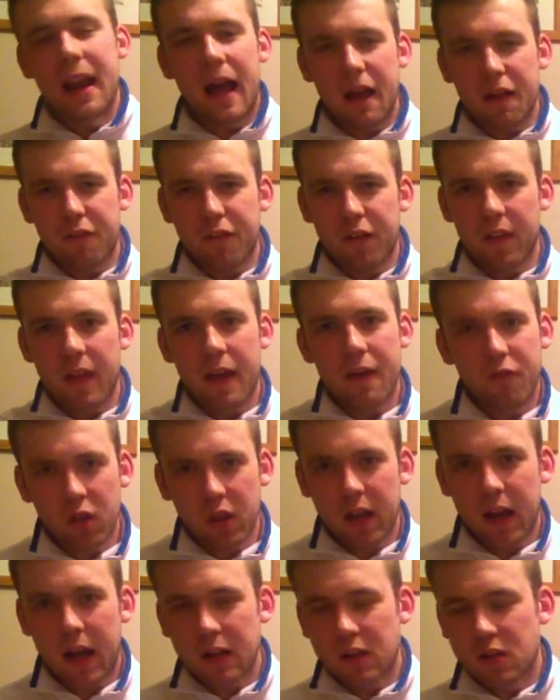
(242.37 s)
like Phil Neville,
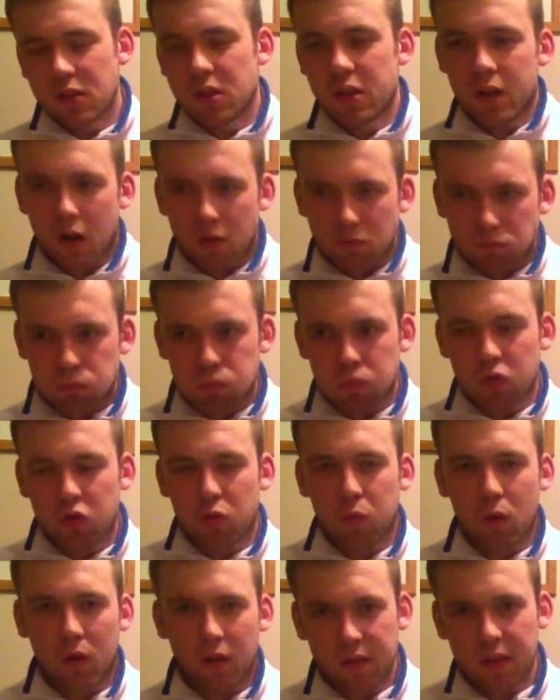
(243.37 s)
and I
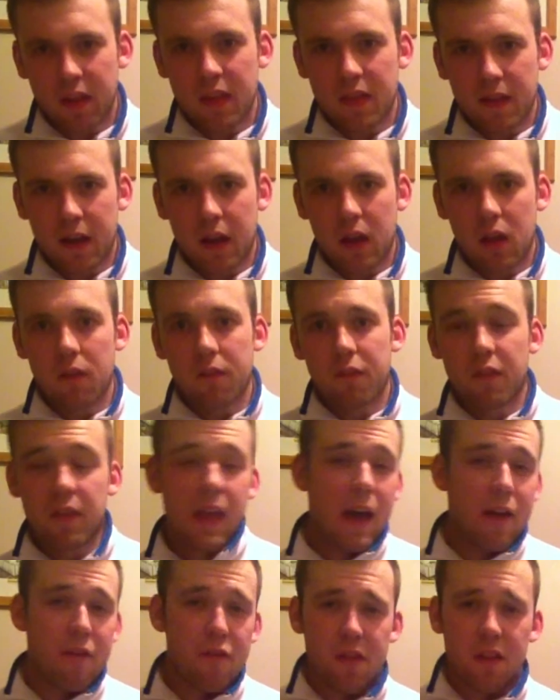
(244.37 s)
just want to say thank you for
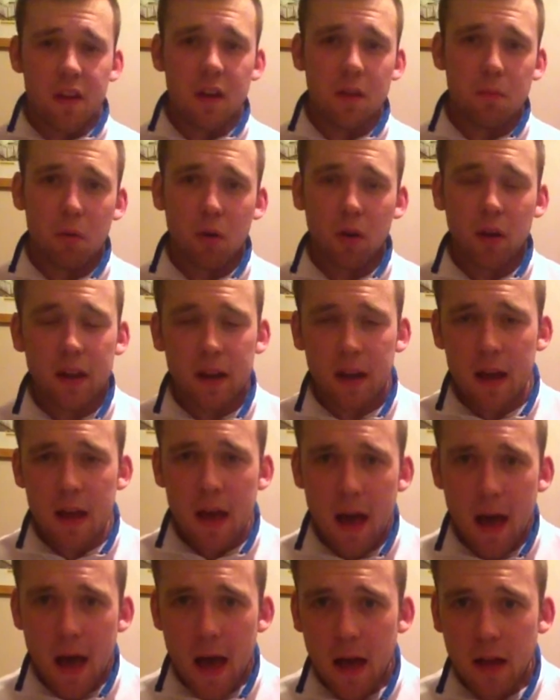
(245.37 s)
the effort that he's put in
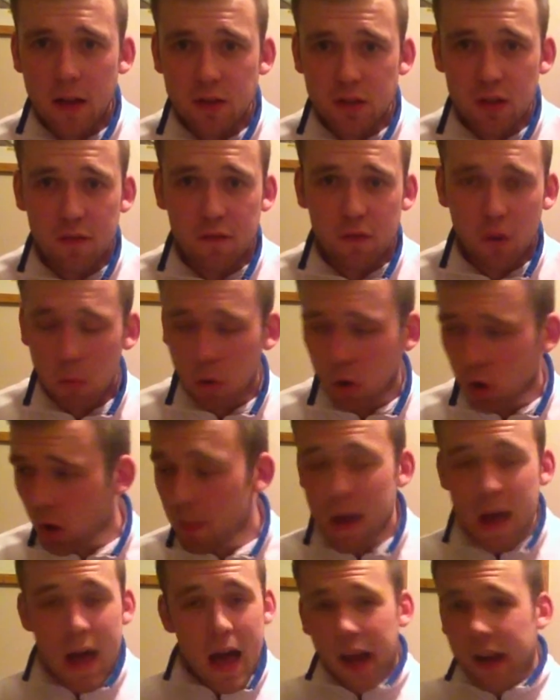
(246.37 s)
to the football club.
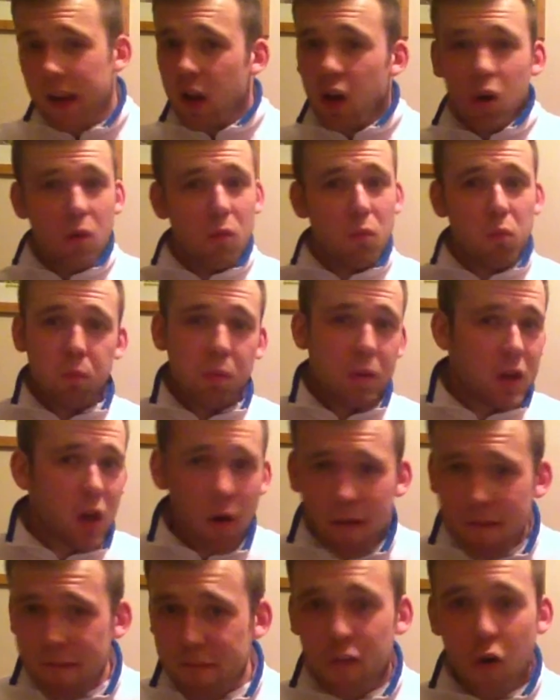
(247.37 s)
And
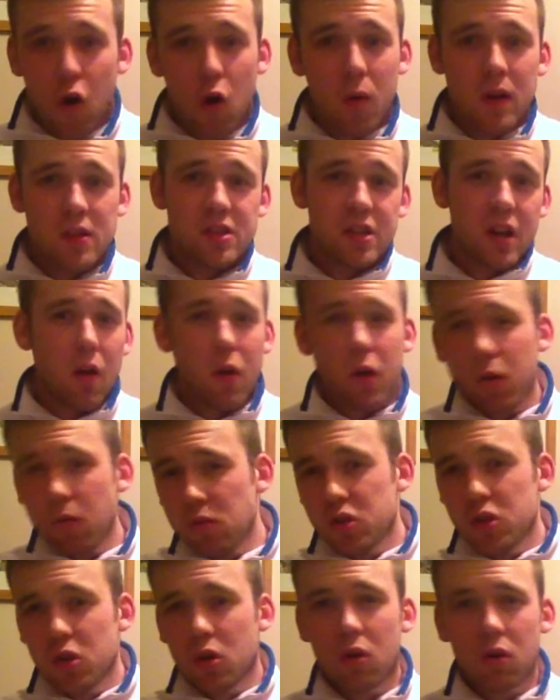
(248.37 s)
going forward,
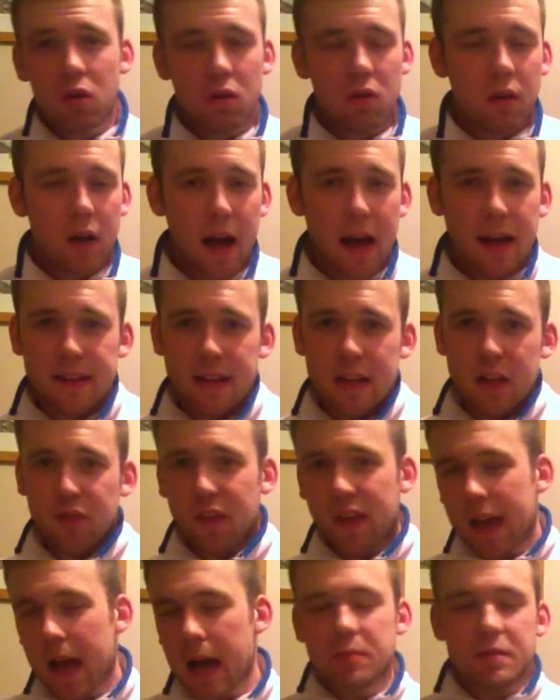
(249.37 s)
who's your ideas for
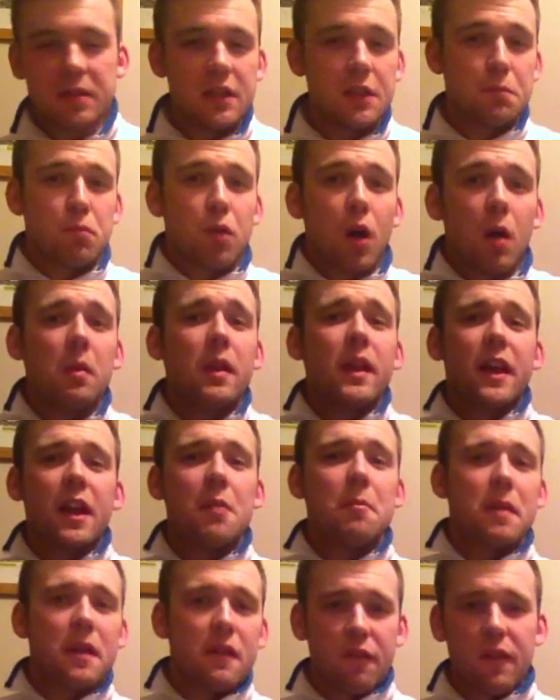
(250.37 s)
captain? It's probably going
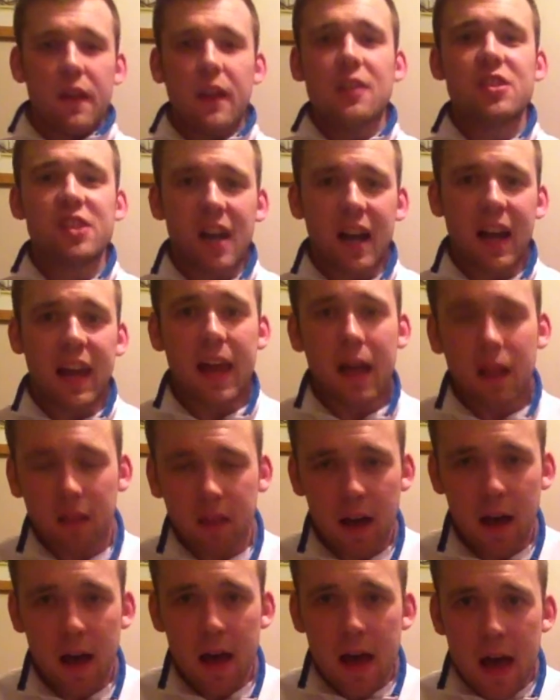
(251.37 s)
to be Phil
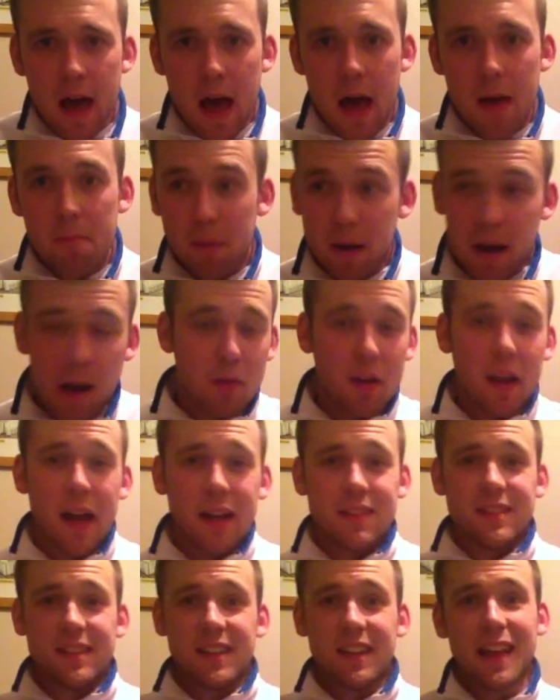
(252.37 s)
Jagielka, but I would like
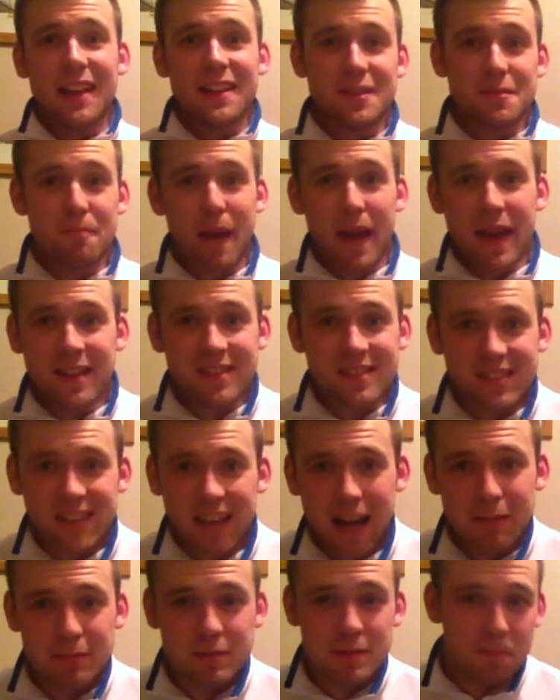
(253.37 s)
to see Leighton Baines as
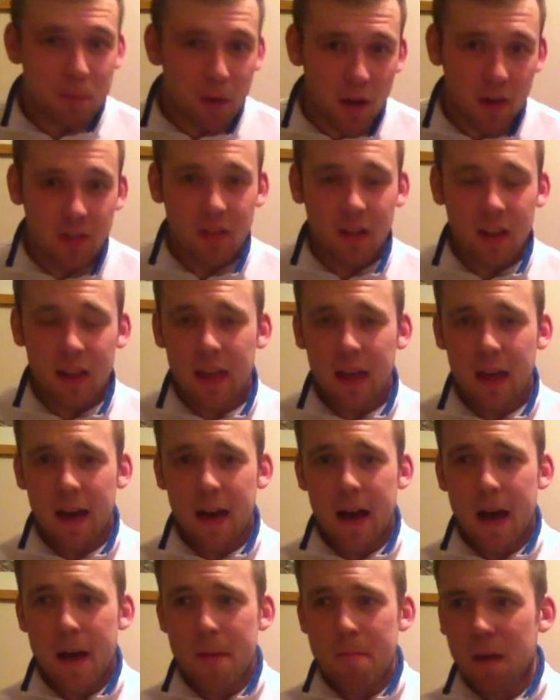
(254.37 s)
captain personally.
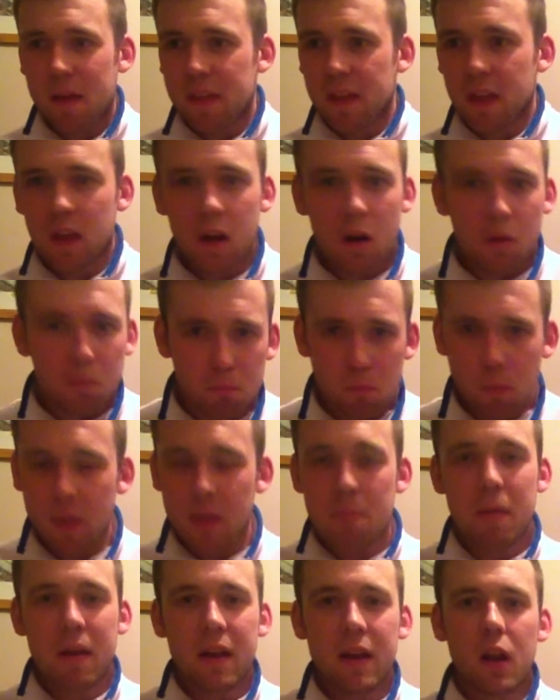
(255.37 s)
I think with
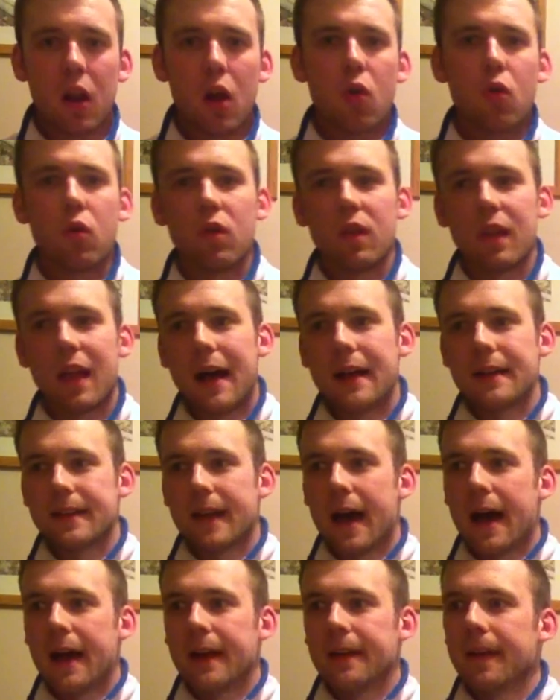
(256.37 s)
him being a local lad,
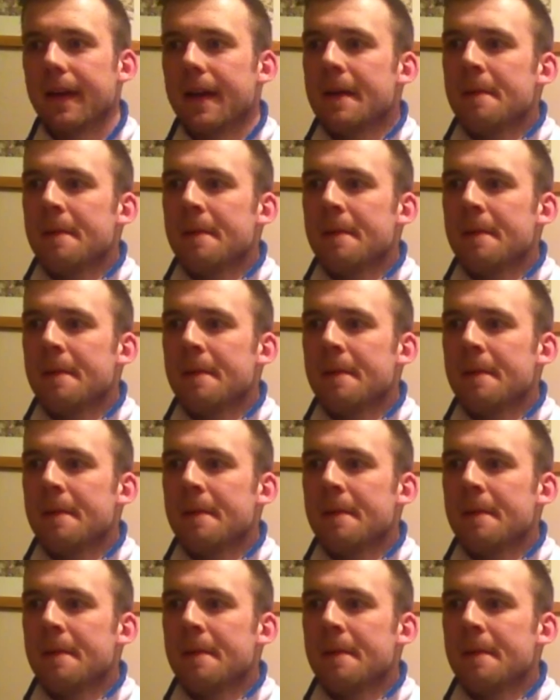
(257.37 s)
and